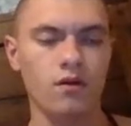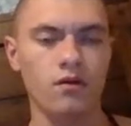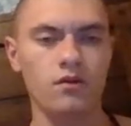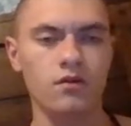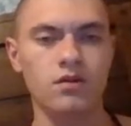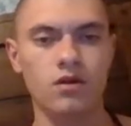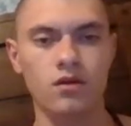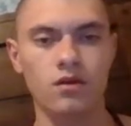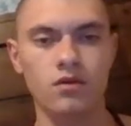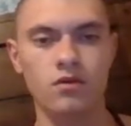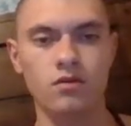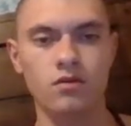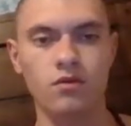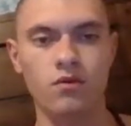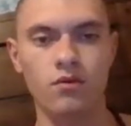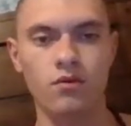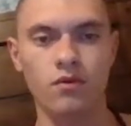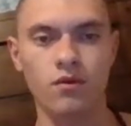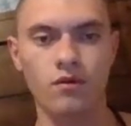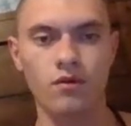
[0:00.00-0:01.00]
solitude
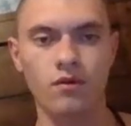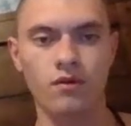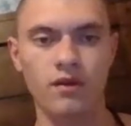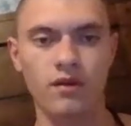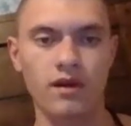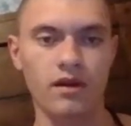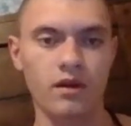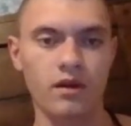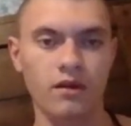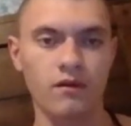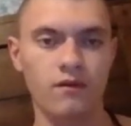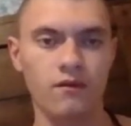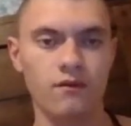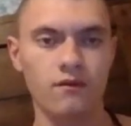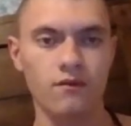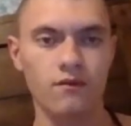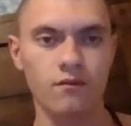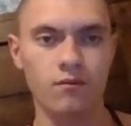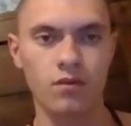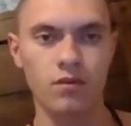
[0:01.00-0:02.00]
or lay
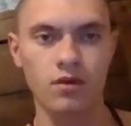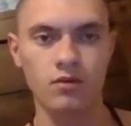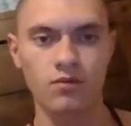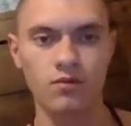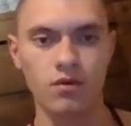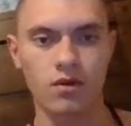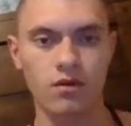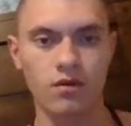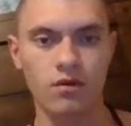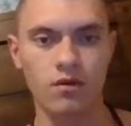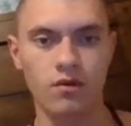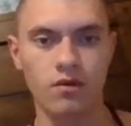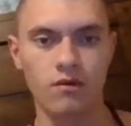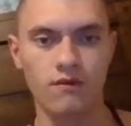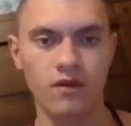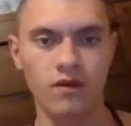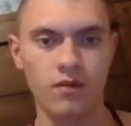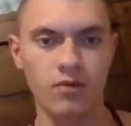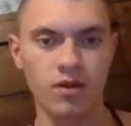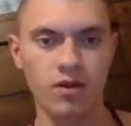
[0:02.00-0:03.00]
life, but with a
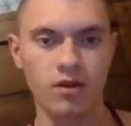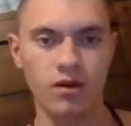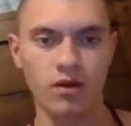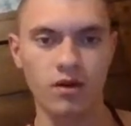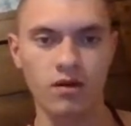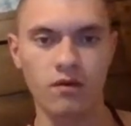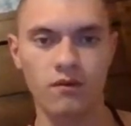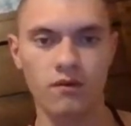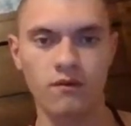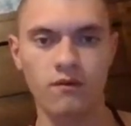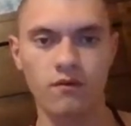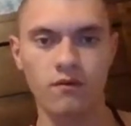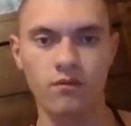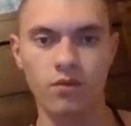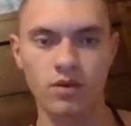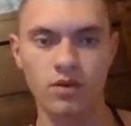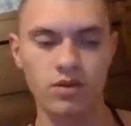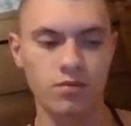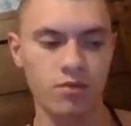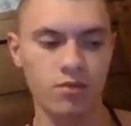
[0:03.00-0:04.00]
family life, a
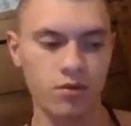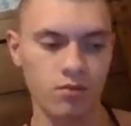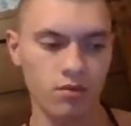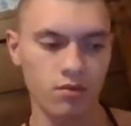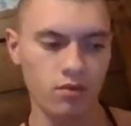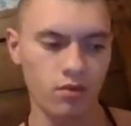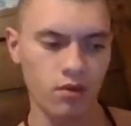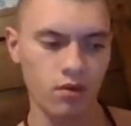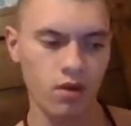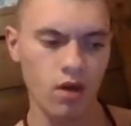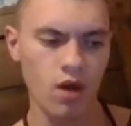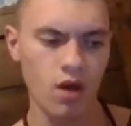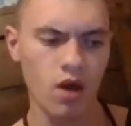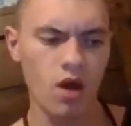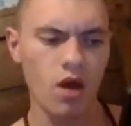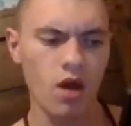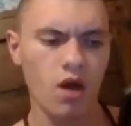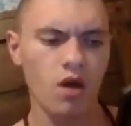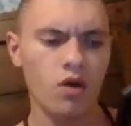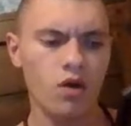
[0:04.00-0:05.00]
bunch of people.
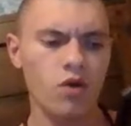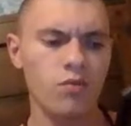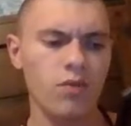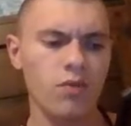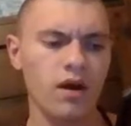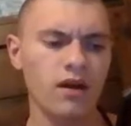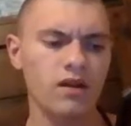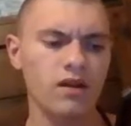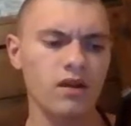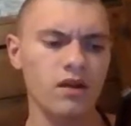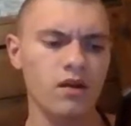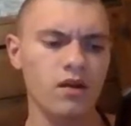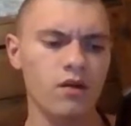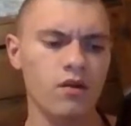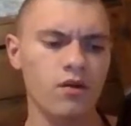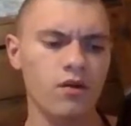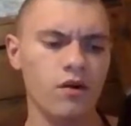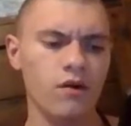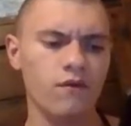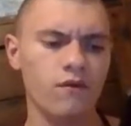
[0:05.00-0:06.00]
Upadi,
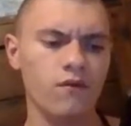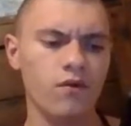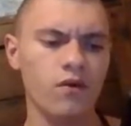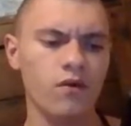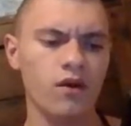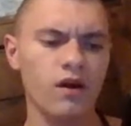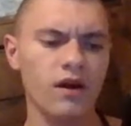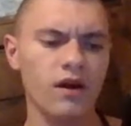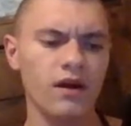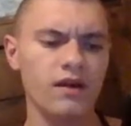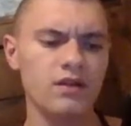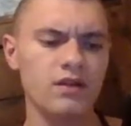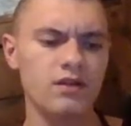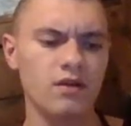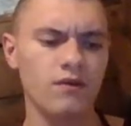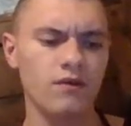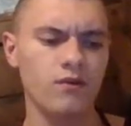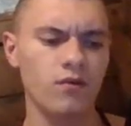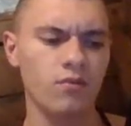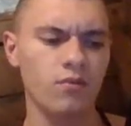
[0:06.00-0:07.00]
there are four kinds
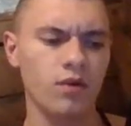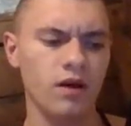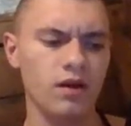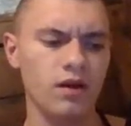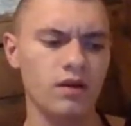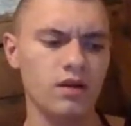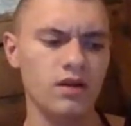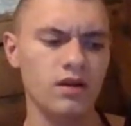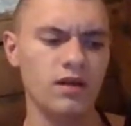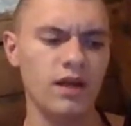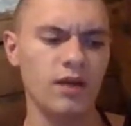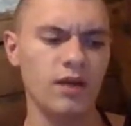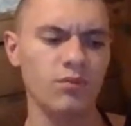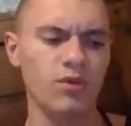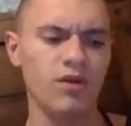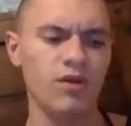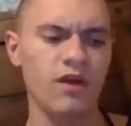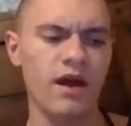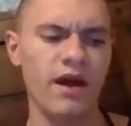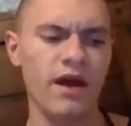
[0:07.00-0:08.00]
of upadi,
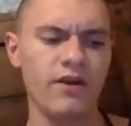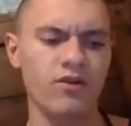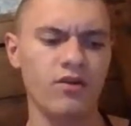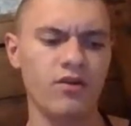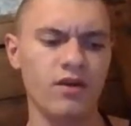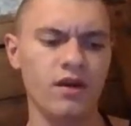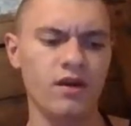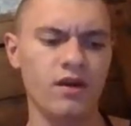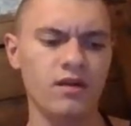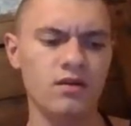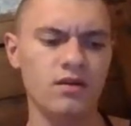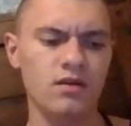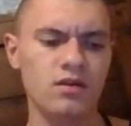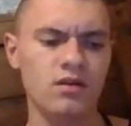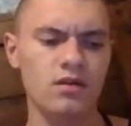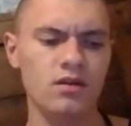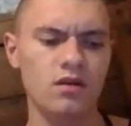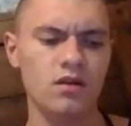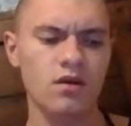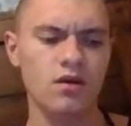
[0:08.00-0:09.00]
namely the
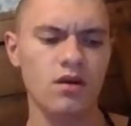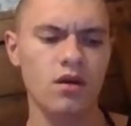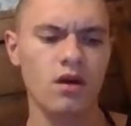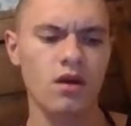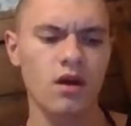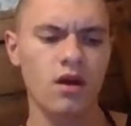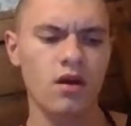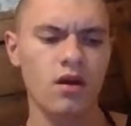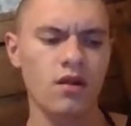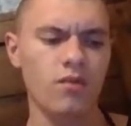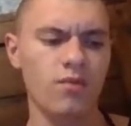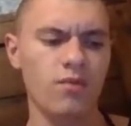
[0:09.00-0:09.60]
aggregates, the